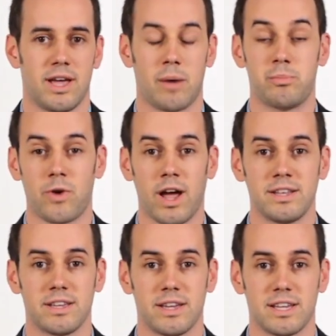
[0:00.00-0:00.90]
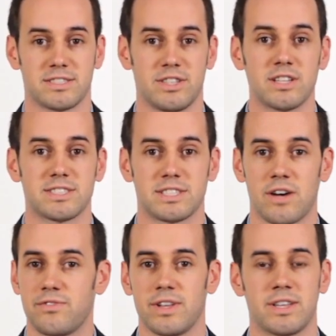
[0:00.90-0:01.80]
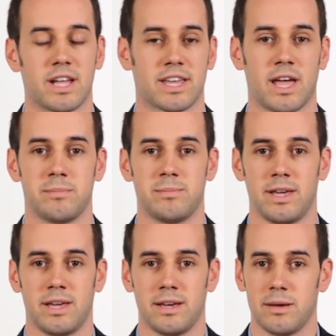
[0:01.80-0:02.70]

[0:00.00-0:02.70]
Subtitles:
A brand is not something that can be